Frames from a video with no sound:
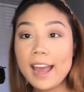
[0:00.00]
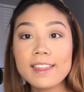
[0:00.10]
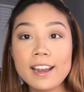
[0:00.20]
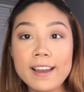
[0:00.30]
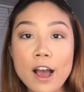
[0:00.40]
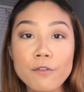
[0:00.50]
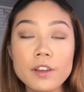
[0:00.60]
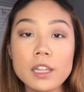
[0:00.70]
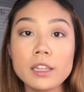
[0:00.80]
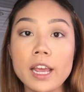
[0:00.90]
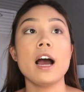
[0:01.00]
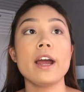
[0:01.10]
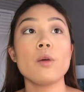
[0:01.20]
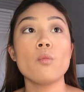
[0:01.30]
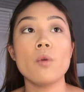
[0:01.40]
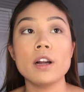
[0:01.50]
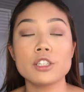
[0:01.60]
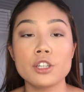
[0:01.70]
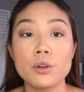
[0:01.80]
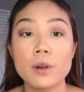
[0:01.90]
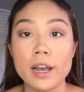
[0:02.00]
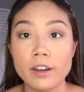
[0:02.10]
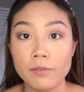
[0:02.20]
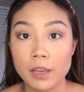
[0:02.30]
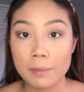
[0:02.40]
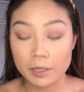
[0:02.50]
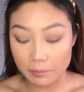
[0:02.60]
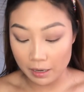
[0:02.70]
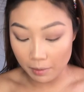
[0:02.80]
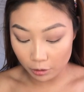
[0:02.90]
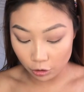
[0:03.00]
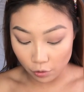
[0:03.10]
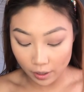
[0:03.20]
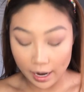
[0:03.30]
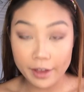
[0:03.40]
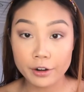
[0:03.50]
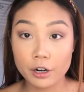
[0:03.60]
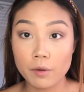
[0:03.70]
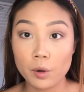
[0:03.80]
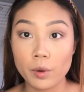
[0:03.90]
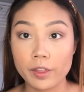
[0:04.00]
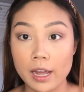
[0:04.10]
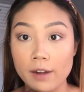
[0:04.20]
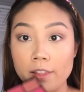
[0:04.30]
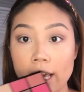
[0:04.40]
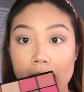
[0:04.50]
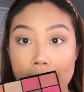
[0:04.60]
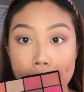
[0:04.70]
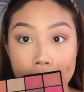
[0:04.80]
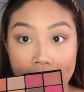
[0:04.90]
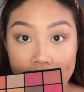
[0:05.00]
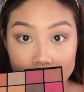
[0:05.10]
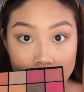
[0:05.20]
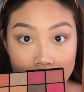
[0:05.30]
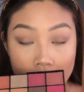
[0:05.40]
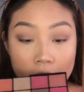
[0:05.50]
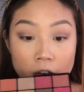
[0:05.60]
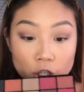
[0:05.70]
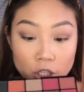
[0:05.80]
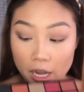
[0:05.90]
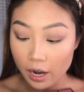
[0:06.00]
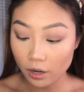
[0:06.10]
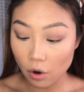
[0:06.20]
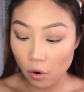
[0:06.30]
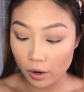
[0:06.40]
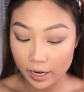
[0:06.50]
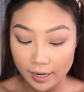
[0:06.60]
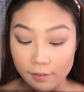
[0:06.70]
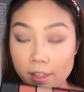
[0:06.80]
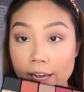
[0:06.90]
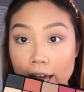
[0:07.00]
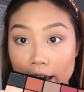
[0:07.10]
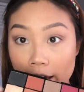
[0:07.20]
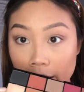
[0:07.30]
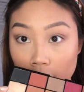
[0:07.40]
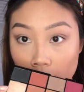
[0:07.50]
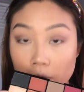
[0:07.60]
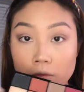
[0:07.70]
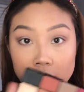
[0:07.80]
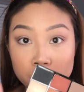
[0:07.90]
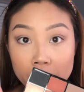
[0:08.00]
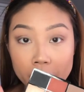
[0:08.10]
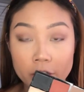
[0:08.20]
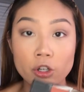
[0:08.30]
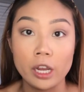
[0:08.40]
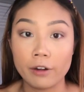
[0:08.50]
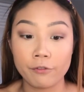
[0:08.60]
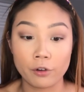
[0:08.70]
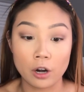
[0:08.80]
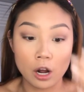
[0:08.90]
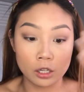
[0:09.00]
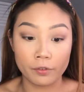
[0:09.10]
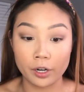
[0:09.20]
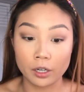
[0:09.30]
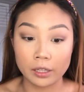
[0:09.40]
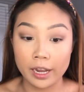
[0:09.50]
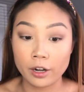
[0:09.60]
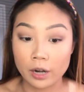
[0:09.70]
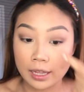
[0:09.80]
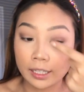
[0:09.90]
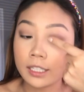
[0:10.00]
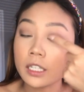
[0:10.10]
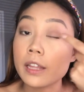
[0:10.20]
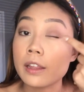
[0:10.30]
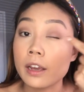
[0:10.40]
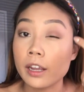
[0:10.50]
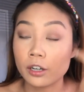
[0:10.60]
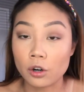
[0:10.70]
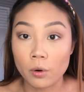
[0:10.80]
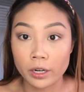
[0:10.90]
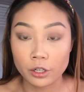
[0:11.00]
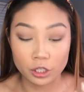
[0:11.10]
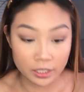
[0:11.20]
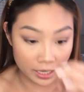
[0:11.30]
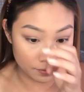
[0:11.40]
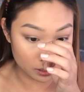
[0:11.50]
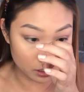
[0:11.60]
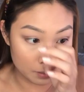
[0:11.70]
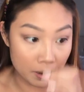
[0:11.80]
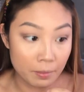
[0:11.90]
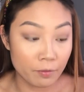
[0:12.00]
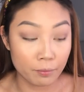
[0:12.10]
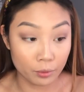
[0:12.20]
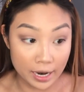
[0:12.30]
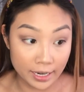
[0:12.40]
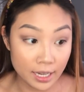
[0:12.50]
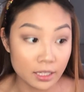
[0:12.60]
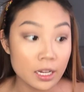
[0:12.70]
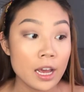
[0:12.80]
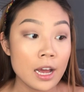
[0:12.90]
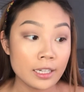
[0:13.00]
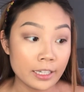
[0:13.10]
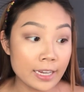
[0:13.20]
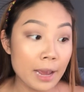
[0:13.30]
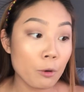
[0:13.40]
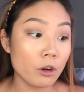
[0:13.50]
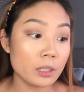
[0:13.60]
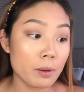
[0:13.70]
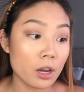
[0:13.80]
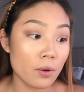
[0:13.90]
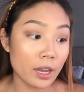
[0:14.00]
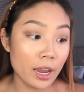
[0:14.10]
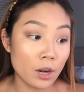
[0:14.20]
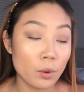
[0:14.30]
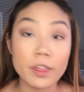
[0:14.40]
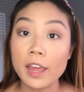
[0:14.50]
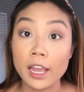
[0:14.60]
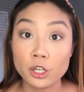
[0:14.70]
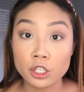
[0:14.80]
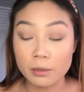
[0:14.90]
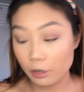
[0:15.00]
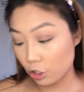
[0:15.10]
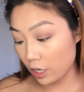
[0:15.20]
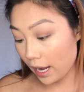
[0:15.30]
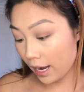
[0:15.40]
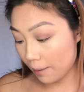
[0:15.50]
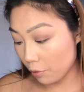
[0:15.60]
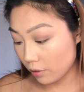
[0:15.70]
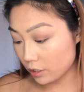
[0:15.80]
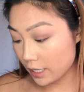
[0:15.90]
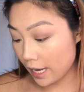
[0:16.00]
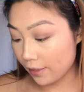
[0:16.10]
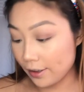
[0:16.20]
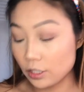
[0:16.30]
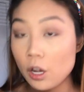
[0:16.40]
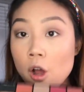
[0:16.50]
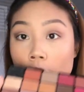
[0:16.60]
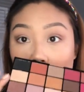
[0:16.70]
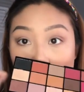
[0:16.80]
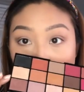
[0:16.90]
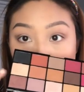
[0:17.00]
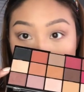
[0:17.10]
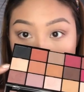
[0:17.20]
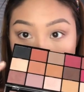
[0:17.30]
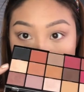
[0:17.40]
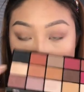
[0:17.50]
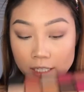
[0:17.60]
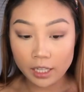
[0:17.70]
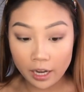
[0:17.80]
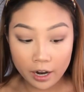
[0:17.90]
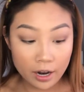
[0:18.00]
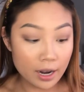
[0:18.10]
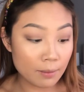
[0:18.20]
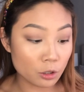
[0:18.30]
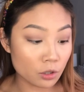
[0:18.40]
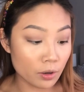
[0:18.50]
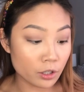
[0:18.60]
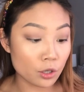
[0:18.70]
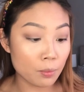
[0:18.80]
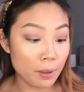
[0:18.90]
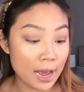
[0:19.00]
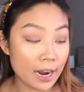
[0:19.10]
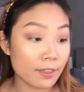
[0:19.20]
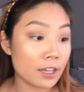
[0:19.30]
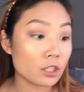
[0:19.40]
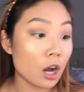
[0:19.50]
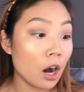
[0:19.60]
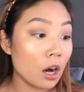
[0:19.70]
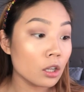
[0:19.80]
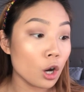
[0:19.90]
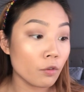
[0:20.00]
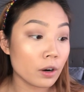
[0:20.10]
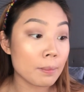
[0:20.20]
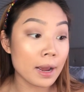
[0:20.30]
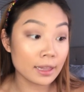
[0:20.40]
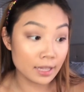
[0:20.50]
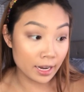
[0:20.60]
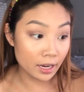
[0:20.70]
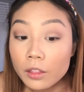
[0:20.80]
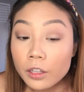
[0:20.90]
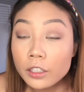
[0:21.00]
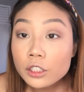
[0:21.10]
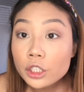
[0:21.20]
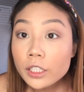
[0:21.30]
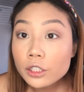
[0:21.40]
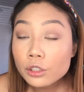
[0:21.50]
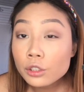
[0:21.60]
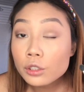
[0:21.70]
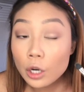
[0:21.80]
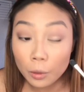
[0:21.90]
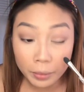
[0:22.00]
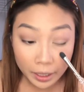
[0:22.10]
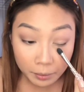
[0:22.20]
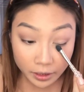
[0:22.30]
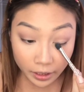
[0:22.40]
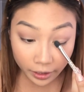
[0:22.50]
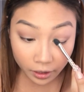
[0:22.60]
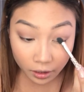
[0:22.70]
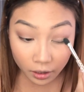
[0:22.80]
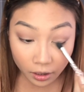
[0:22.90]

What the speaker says: and then now for the lid, I want to kind of keep this minimal, so you can either go in with kind of like a matte shade or kind of like a shimmery shade for all over your lid, or at least in the inner corner, just to give it a little bit of brightness. Today I'm going to be going in with a shimmer shade. I'm going to take this gold right here, and I'm just going to pack this all over my lid. These shades are so pigmented.